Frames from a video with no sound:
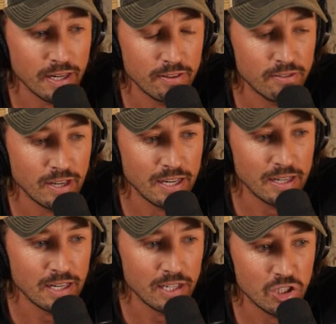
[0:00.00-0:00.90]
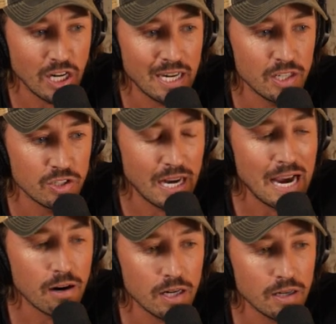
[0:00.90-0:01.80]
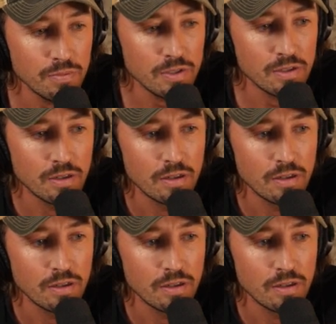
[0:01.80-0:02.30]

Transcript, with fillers: and seen any change in outcomes?